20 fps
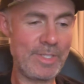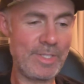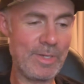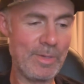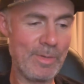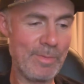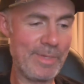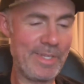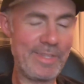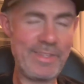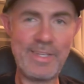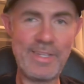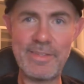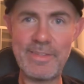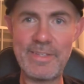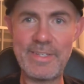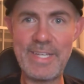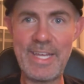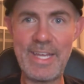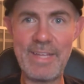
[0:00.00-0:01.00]
at the end
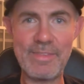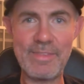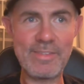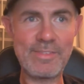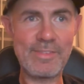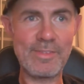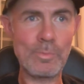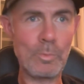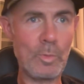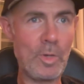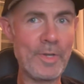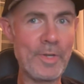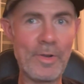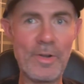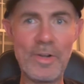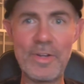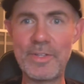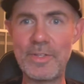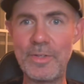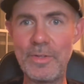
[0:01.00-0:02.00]
of the day, this is one
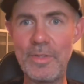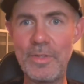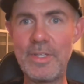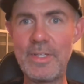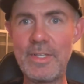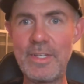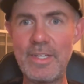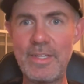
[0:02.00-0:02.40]
article.